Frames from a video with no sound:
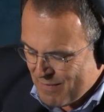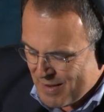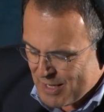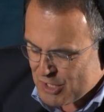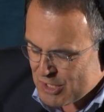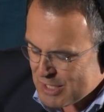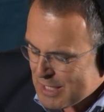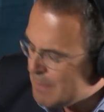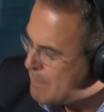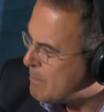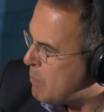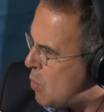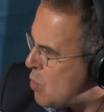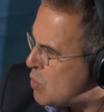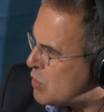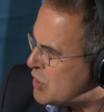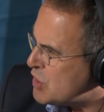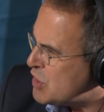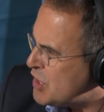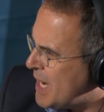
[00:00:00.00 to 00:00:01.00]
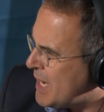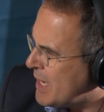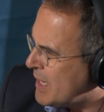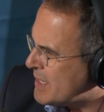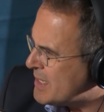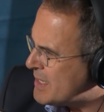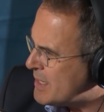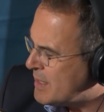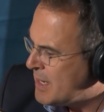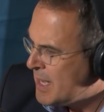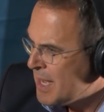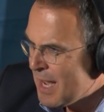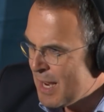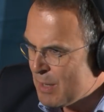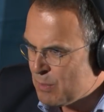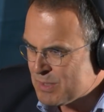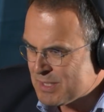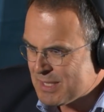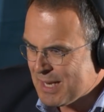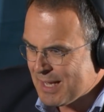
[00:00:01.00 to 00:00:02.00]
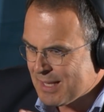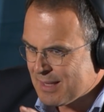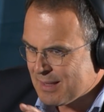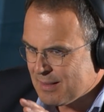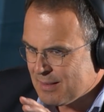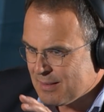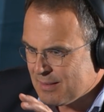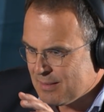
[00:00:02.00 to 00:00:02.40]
eventually bought Checkers, and it was like